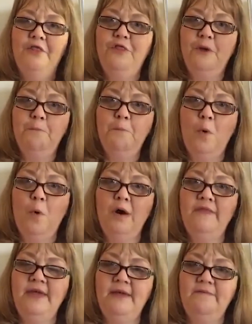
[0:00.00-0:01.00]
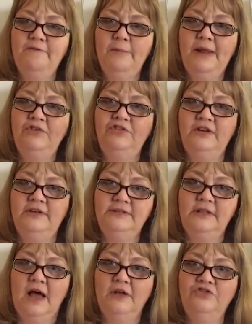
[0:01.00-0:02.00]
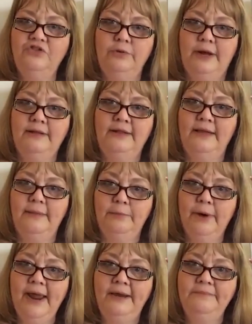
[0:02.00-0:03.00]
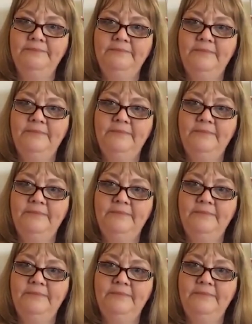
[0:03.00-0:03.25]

the more the information is lodged correctly in the brain.